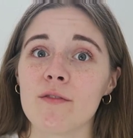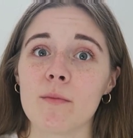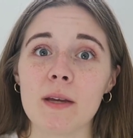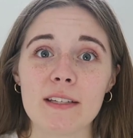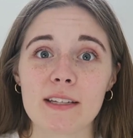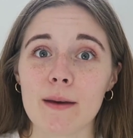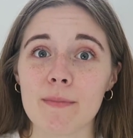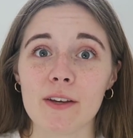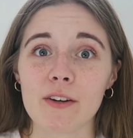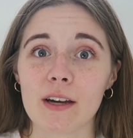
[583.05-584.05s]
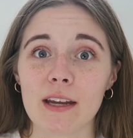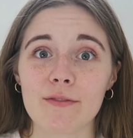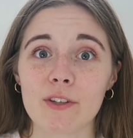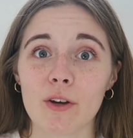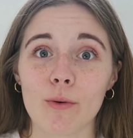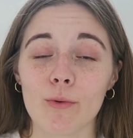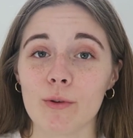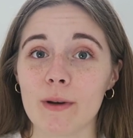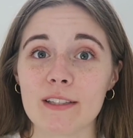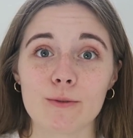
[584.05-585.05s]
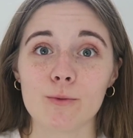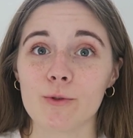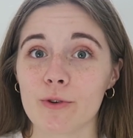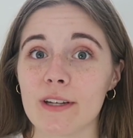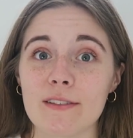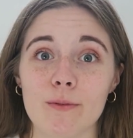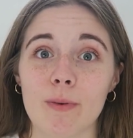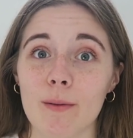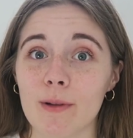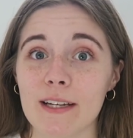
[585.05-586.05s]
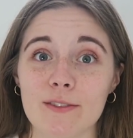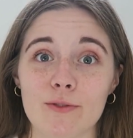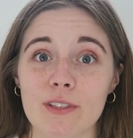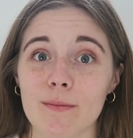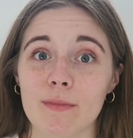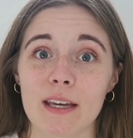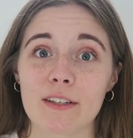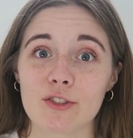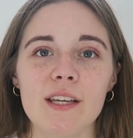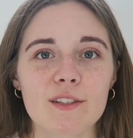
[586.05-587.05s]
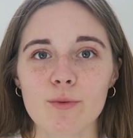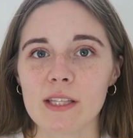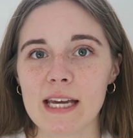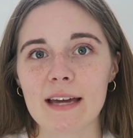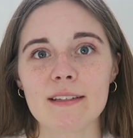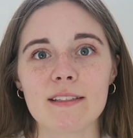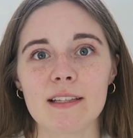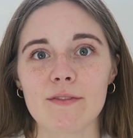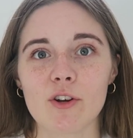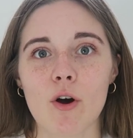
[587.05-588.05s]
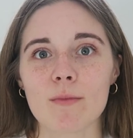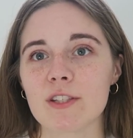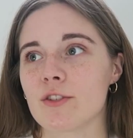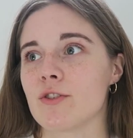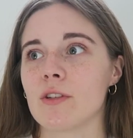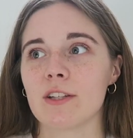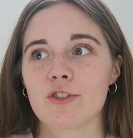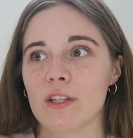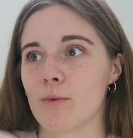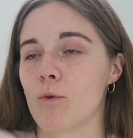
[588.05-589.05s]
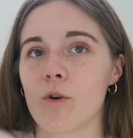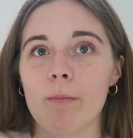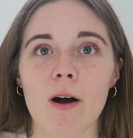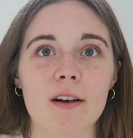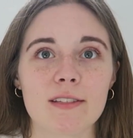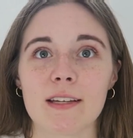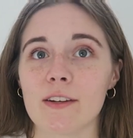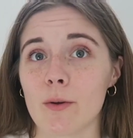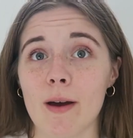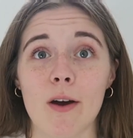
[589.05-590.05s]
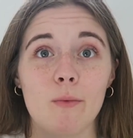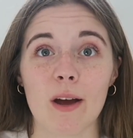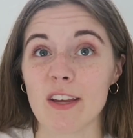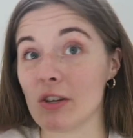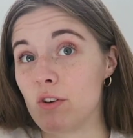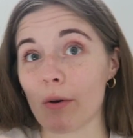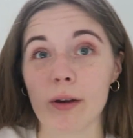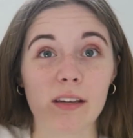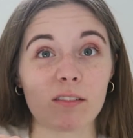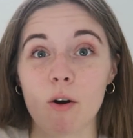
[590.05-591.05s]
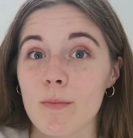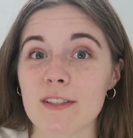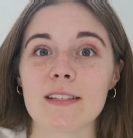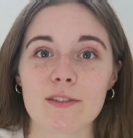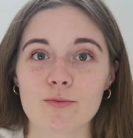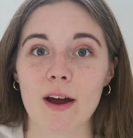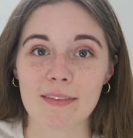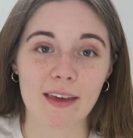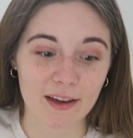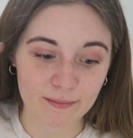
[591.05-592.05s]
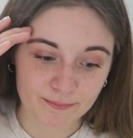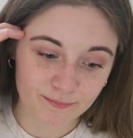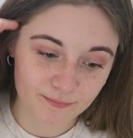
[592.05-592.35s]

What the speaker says: For me to get milk, I'd have to go all the way to Walgreens or Publix or something. It is really handy to live at Commons because you literally walk past it no matter where you go in. Commons is right there.